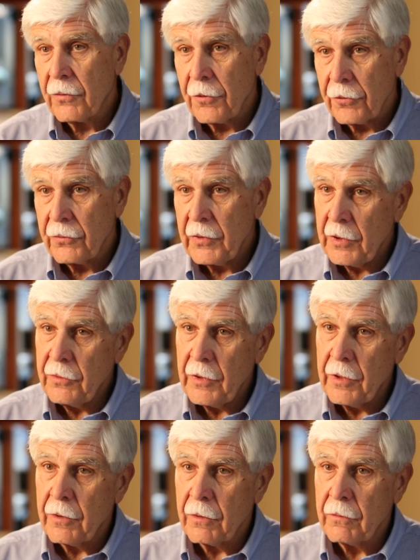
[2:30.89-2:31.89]
13
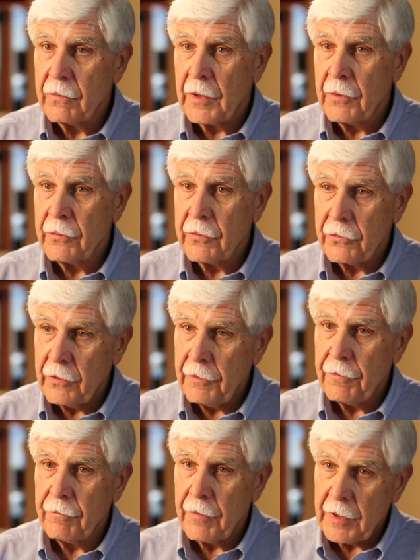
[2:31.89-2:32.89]
years, I was the
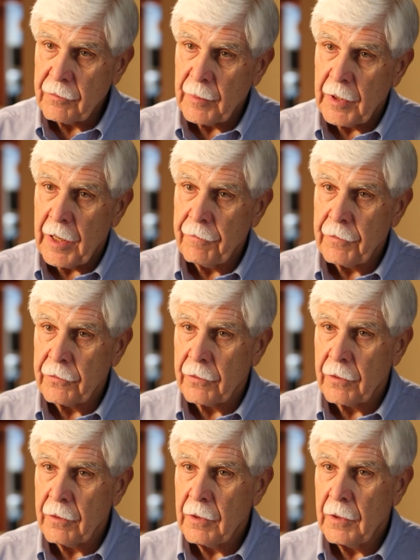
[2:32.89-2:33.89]
Chief Investment
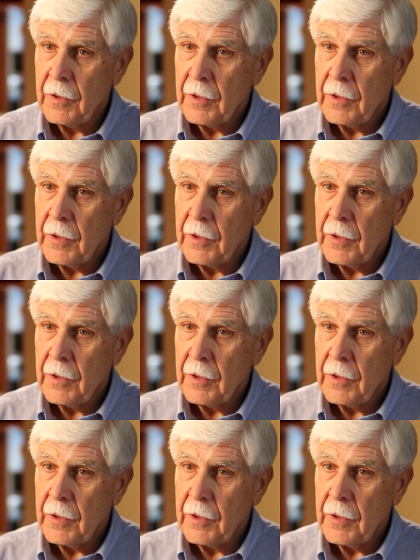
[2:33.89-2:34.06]
Officer